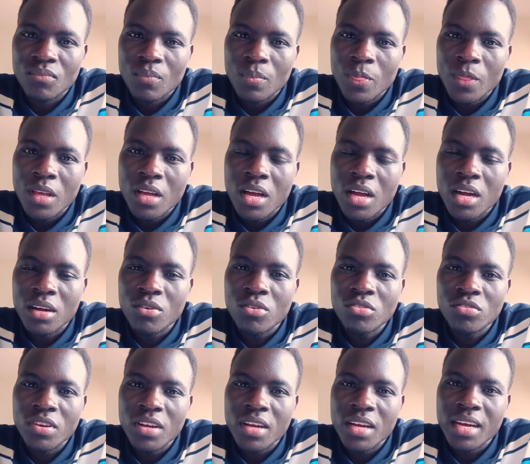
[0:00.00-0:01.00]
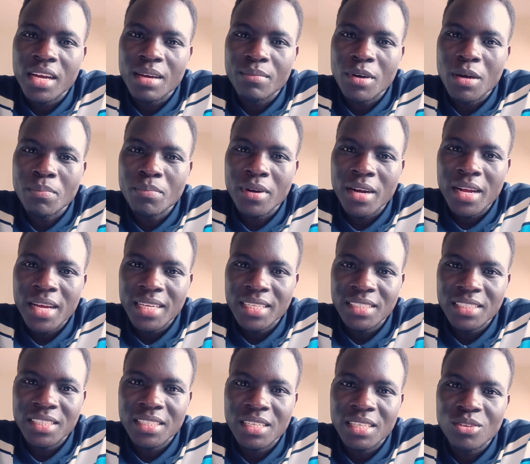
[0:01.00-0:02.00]
A price in
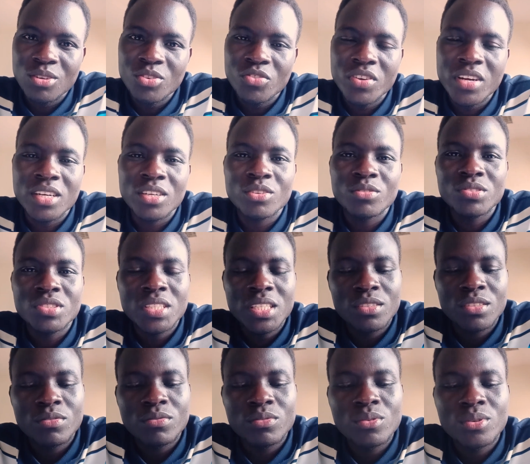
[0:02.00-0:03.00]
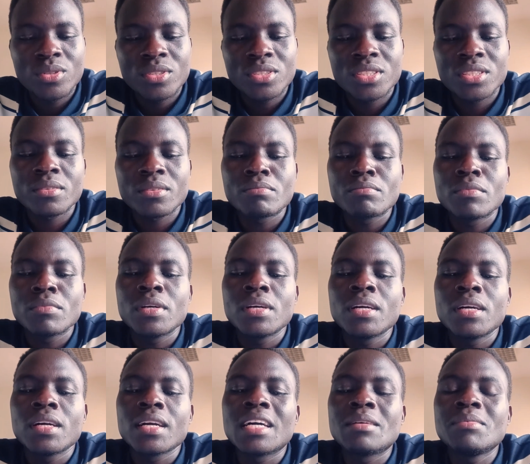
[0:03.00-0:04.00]
a contract of sale of goods
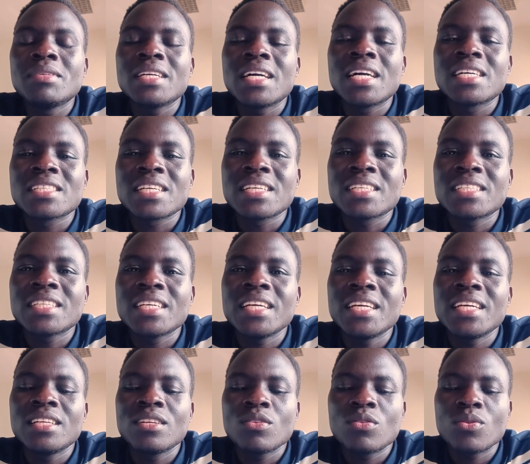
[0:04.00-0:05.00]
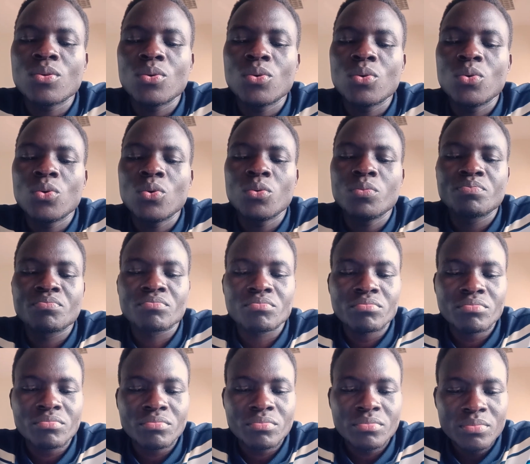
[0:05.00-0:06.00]
can be ascertained through
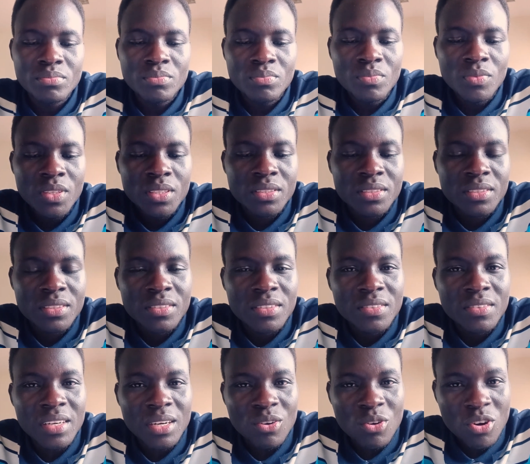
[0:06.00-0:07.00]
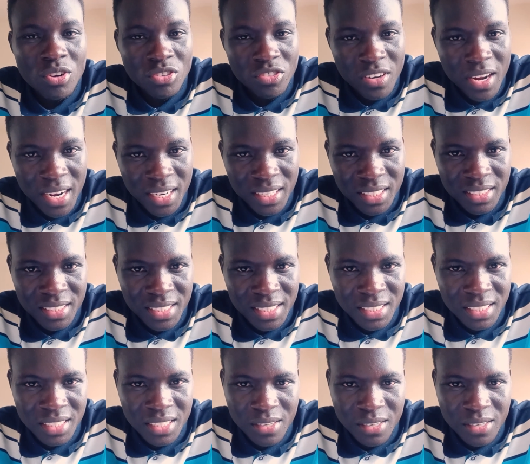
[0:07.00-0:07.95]
the contract itself.